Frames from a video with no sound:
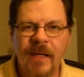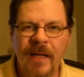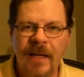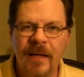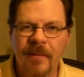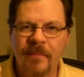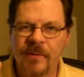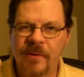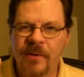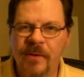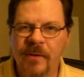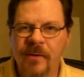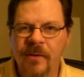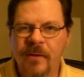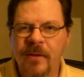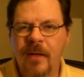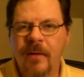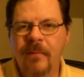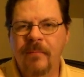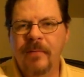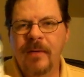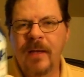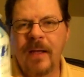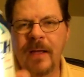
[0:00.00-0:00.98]
Grimes here
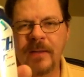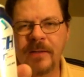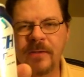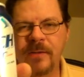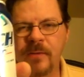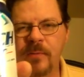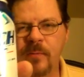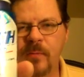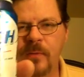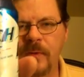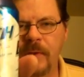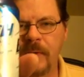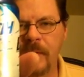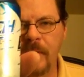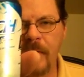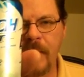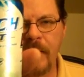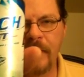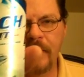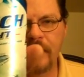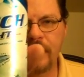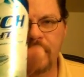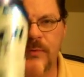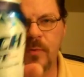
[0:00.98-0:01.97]
coming at you with
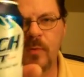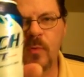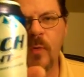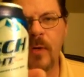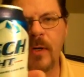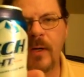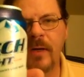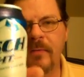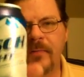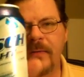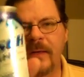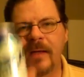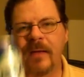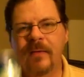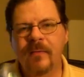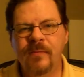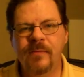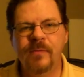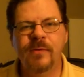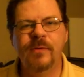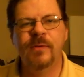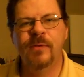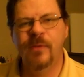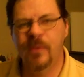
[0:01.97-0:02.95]
another 12
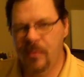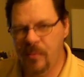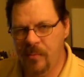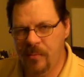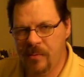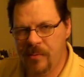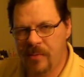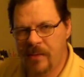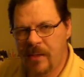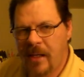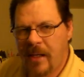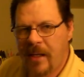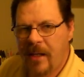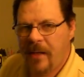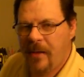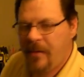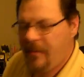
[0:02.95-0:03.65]
ounce Tuesday.